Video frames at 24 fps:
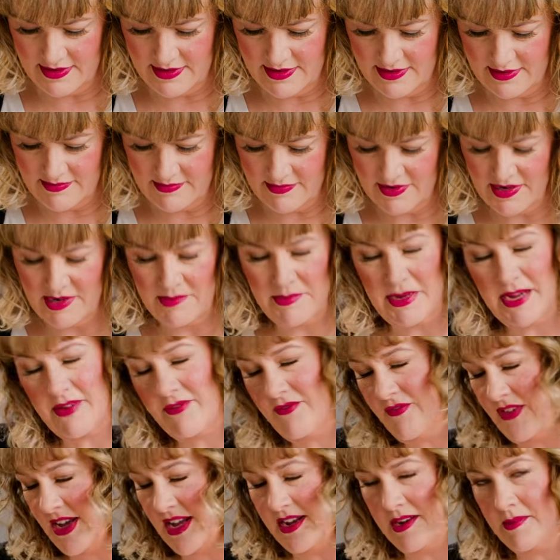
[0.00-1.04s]
not a big
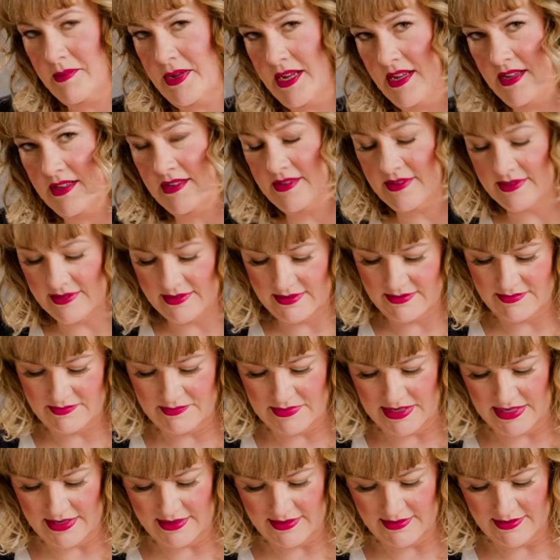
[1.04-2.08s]
fan of pins, but
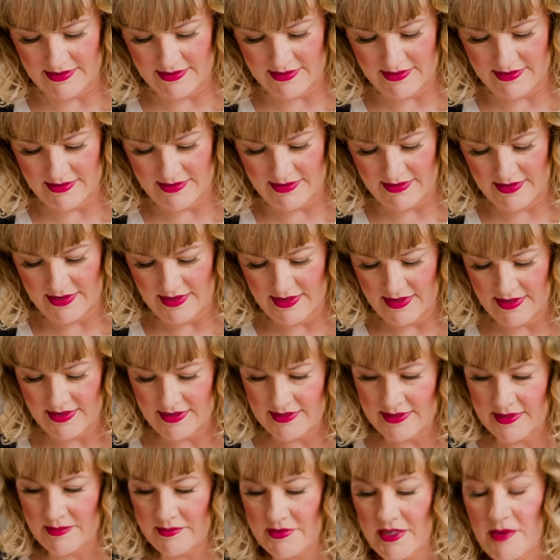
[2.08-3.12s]

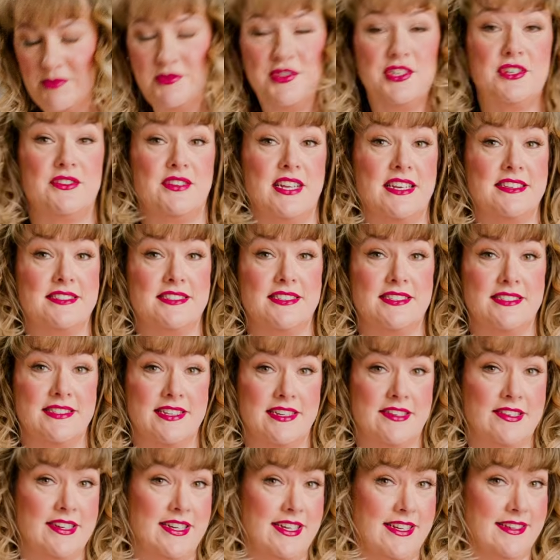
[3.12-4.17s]
sometimes they're
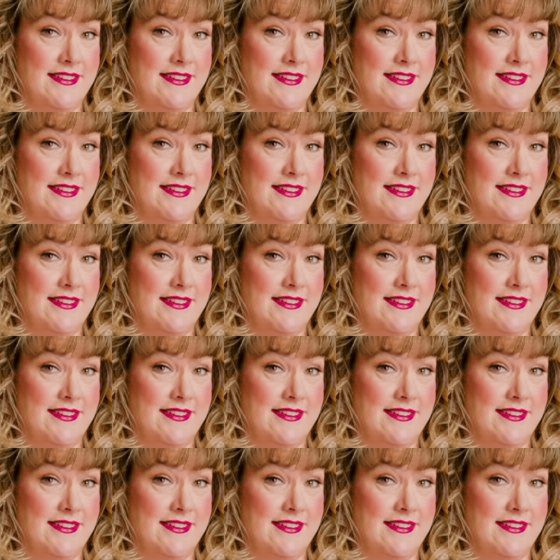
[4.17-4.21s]
necessary.